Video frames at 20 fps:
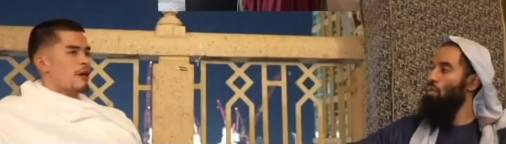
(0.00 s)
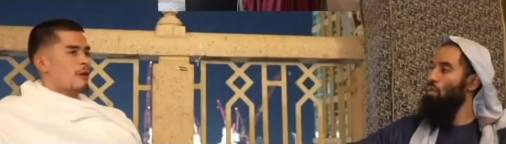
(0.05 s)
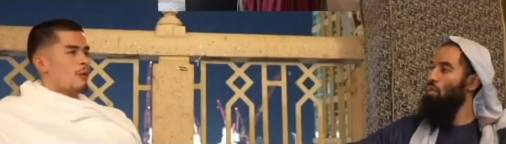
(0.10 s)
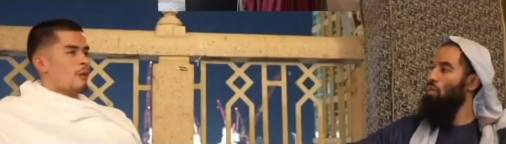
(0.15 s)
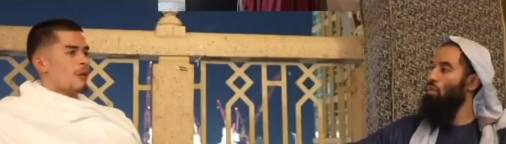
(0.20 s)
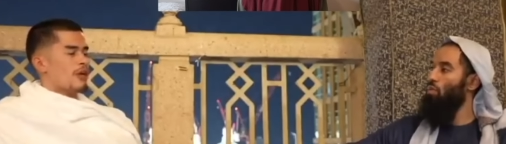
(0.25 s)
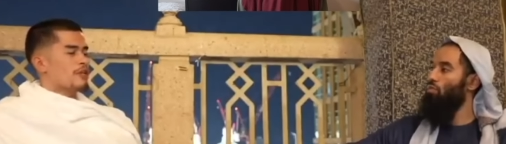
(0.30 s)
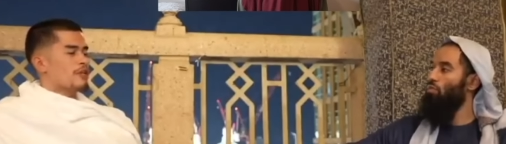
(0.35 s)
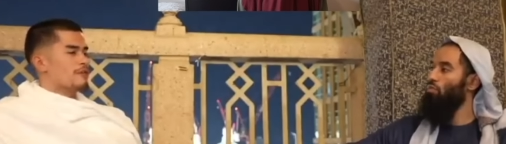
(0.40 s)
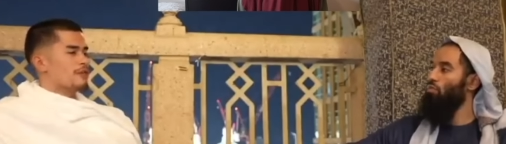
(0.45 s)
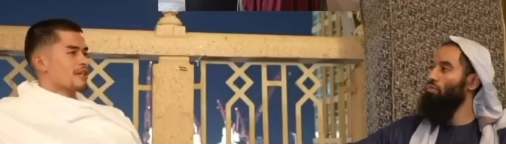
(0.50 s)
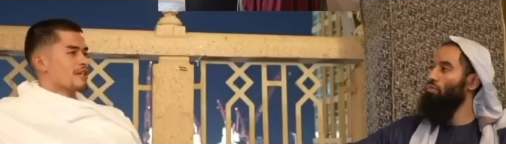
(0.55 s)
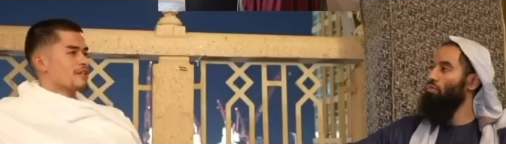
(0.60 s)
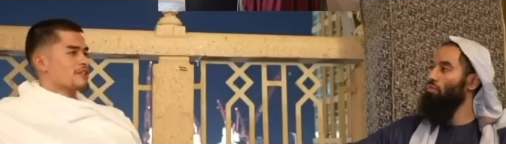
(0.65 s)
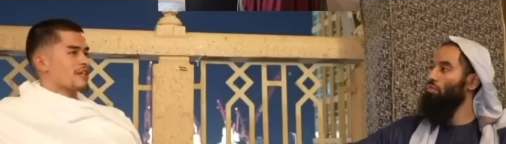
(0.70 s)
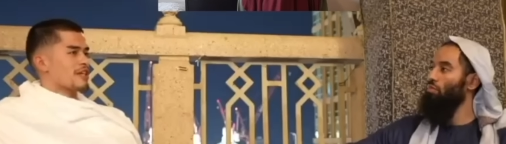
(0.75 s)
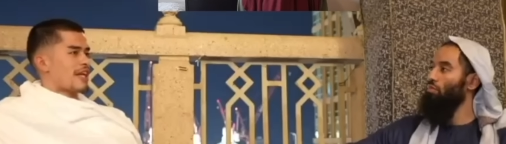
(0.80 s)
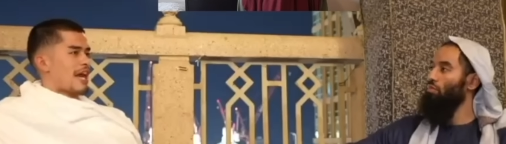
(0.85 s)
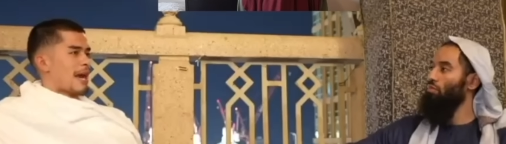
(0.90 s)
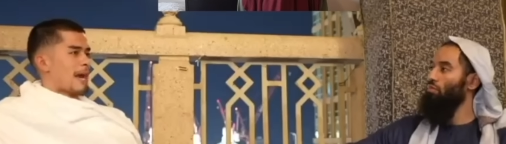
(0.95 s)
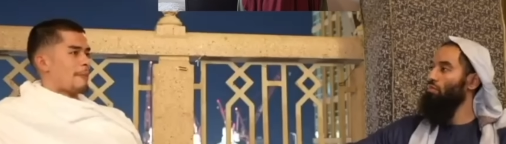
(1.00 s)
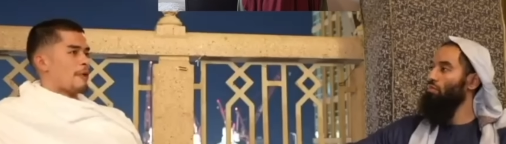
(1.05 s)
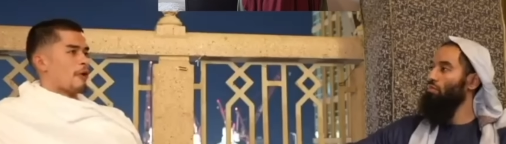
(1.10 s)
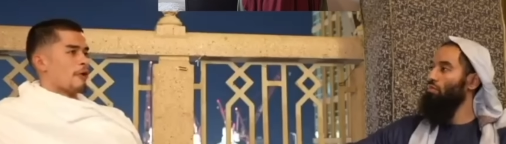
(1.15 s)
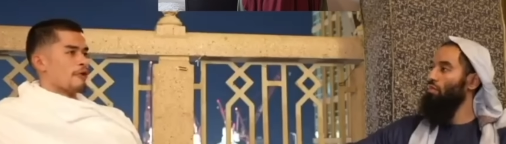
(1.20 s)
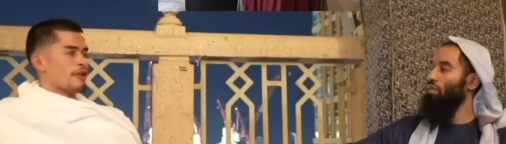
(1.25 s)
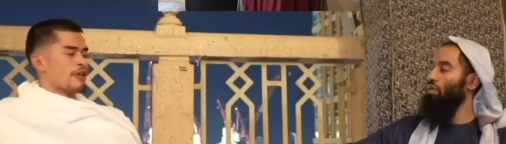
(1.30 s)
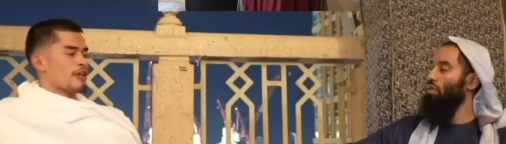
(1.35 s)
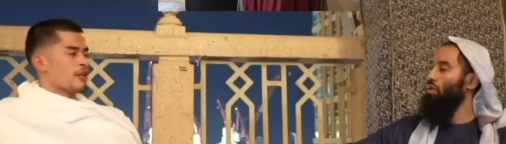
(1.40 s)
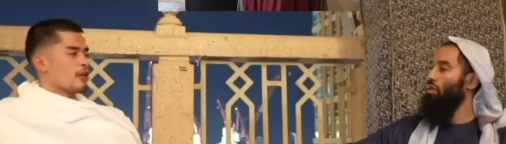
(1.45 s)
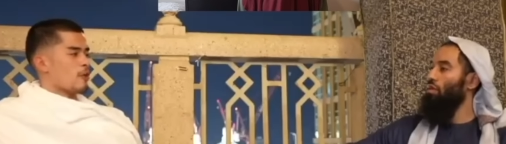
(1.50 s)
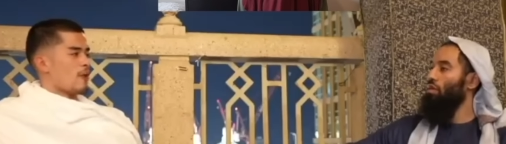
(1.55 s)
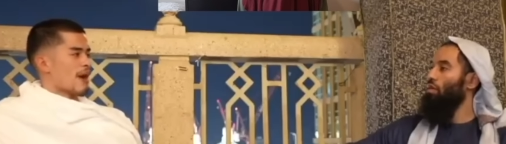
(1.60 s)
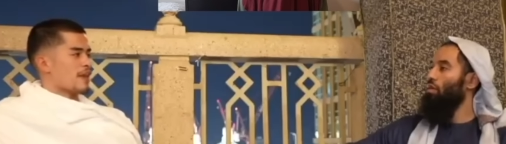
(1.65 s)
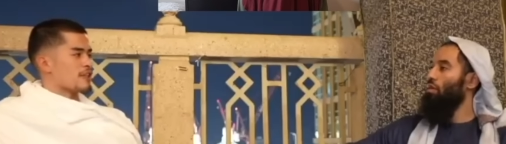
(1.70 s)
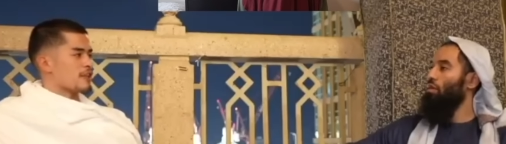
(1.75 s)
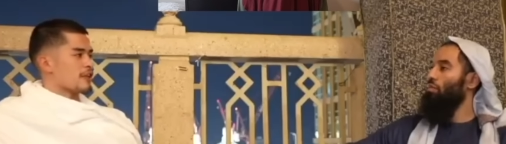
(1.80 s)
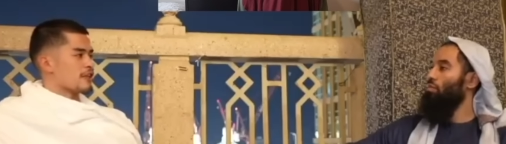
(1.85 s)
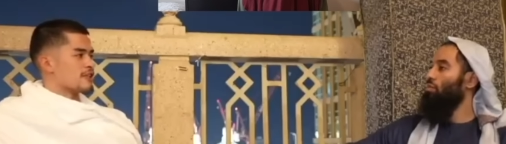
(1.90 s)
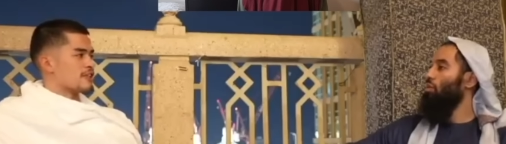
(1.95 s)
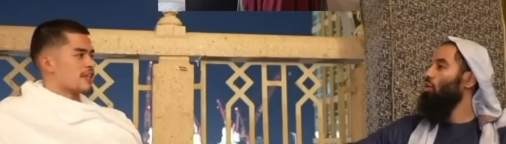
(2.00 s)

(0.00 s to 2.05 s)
Speaker 1: What do you think is going to happen? Are they going to crack down on